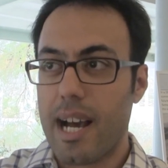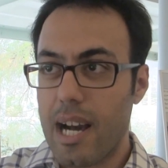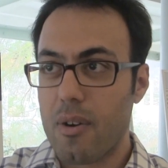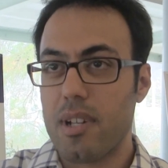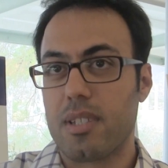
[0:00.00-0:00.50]

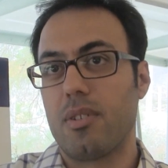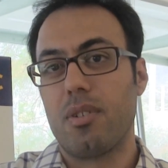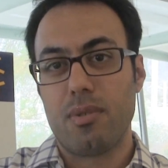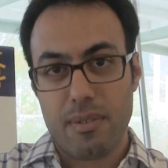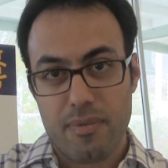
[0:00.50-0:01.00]
how it's
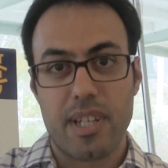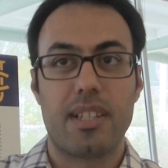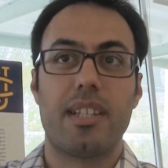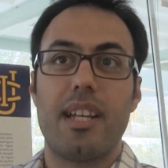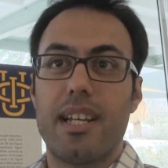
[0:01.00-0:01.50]
going to
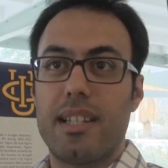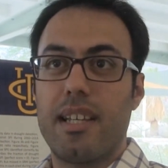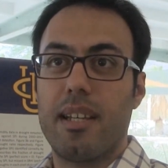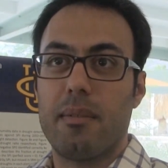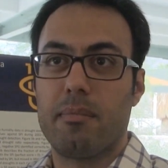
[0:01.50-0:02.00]
affect
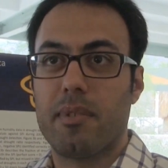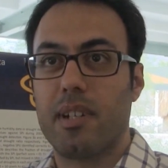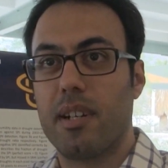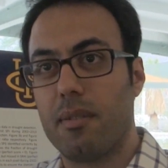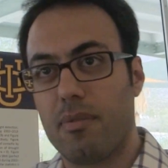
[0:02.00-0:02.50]
the
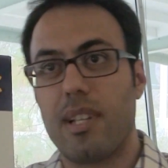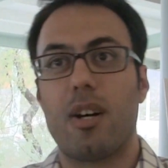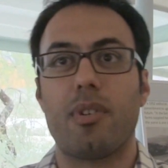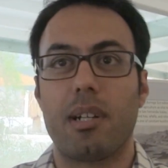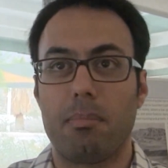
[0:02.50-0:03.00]

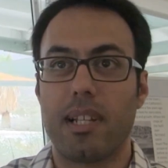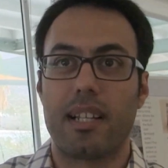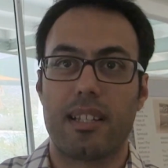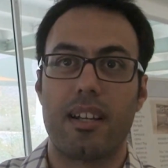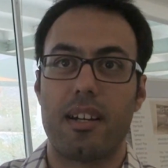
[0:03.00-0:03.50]
flower and
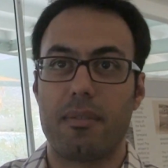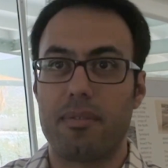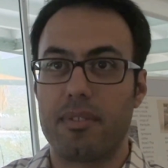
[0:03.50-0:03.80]
plant life.